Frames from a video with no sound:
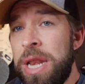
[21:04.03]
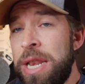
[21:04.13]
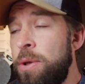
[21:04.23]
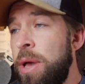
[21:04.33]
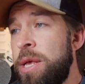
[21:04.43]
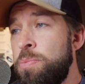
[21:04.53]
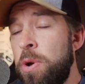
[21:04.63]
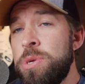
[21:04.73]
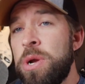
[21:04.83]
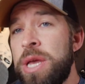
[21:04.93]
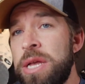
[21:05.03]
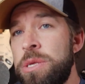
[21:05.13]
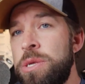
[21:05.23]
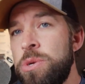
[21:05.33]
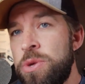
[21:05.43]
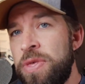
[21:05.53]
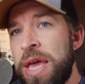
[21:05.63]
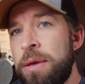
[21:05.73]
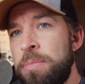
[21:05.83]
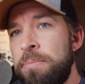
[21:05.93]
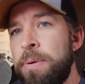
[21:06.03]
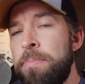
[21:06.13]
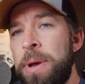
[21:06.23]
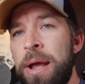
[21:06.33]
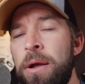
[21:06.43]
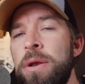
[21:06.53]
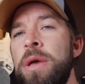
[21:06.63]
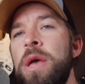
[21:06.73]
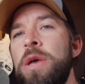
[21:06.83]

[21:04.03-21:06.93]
need to expose our kids to so they can be prepared,